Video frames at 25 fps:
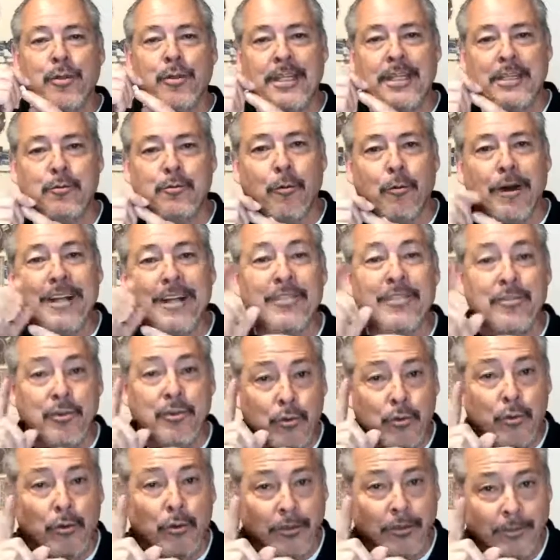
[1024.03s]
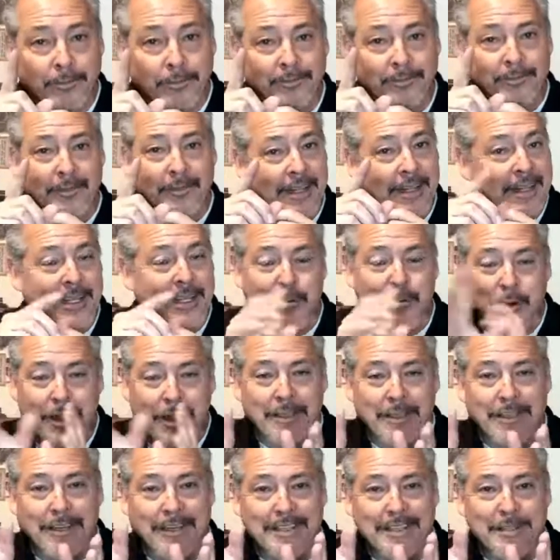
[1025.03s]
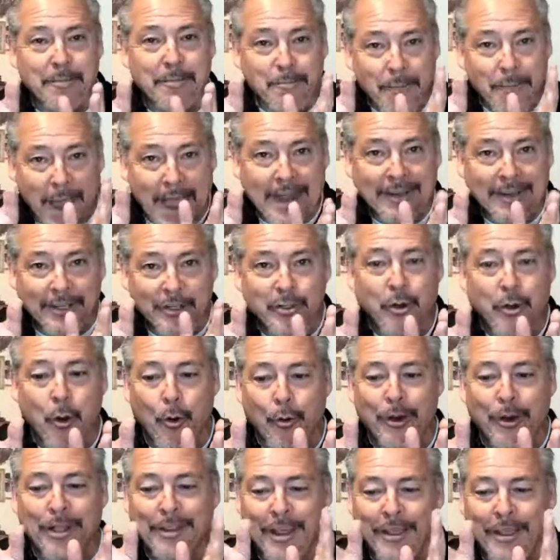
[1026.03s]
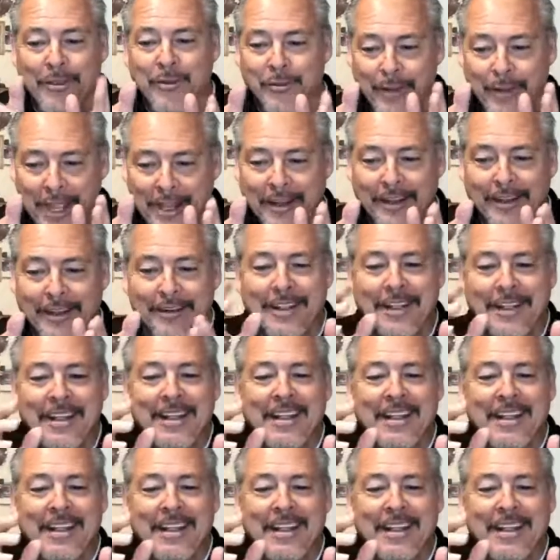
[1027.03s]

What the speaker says: one tool, and that's why I think it's mandatory that you get it,